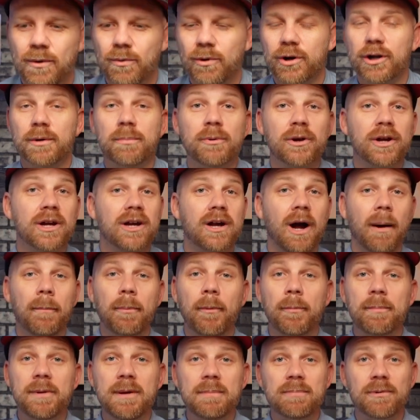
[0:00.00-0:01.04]
We're gonna bring a
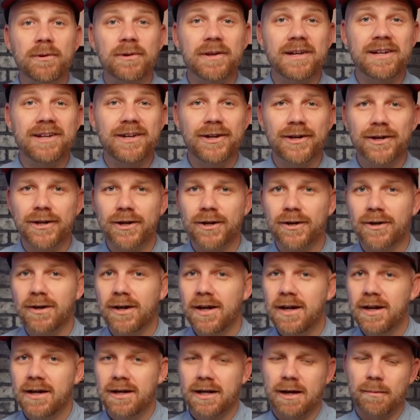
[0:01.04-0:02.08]
couple people in here,
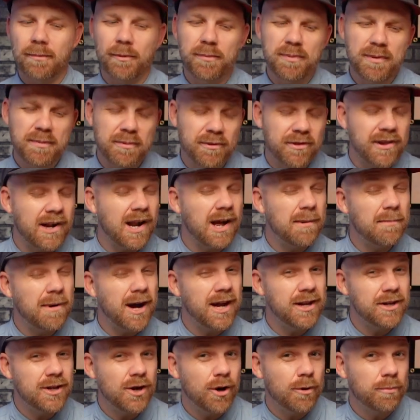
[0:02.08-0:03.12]
a couple people that I
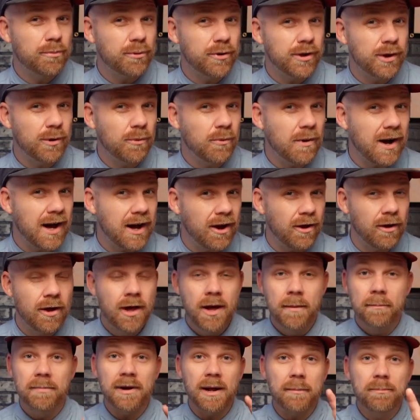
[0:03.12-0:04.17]
might know pretty well,
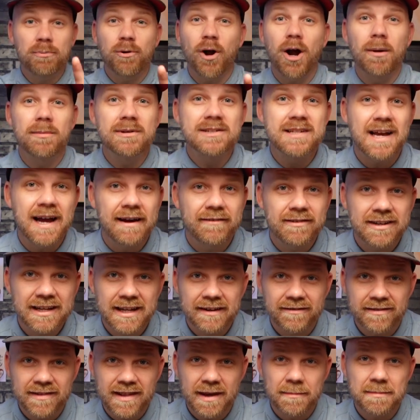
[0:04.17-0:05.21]
but I promise I haven't
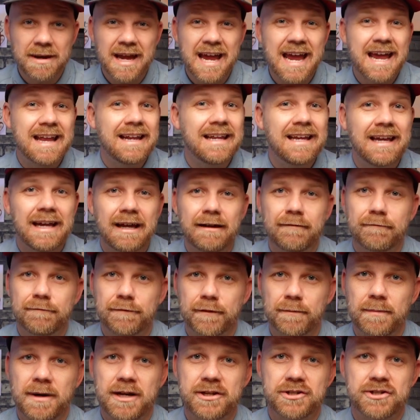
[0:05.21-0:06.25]
given them any
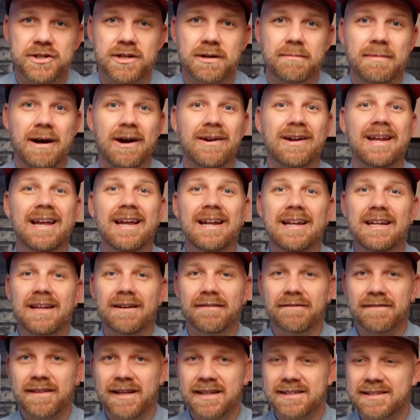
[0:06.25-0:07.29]
information about any
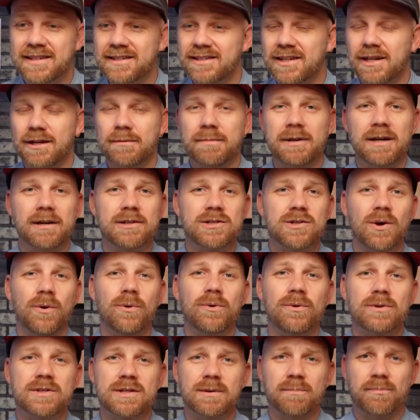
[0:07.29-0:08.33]
of this. It's gonna be a
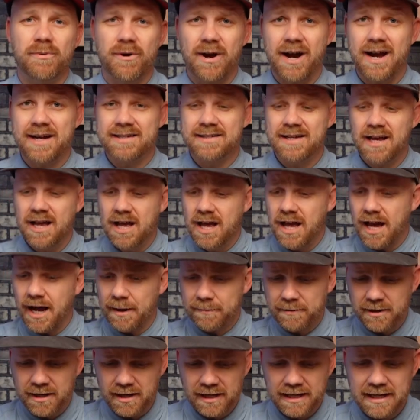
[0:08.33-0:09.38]
total surprise.
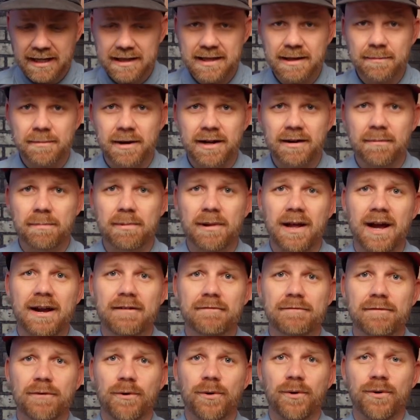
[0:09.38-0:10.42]
I'm gonna get them on a
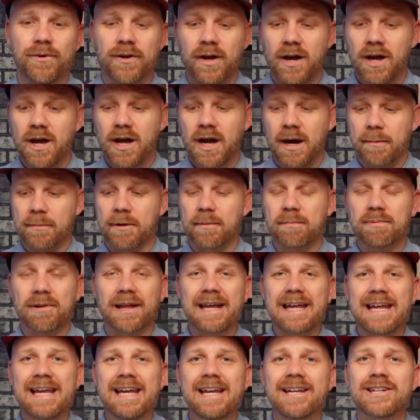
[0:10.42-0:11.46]
blindfold. I'm gonna
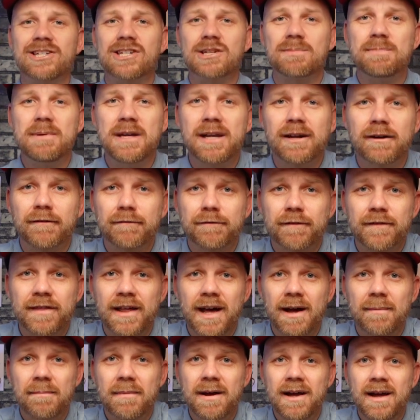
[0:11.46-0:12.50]
play each speaker for
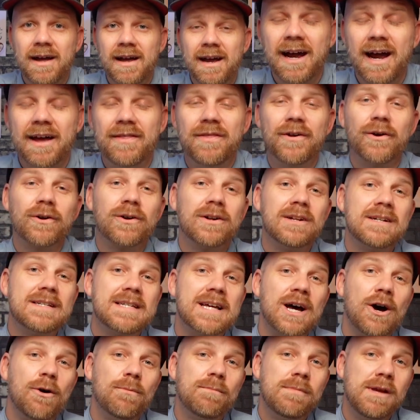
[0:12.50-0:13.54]
them, and they're gonna
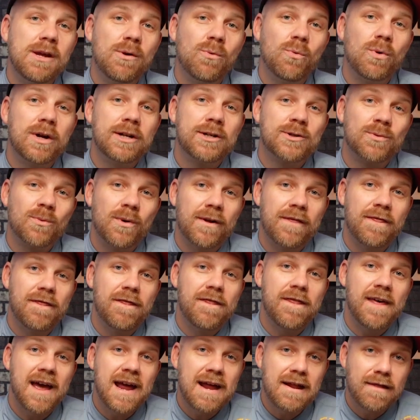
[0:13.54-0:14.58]
tell me which
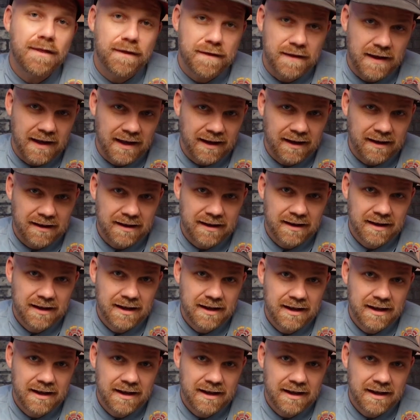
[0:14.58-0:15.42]
one they think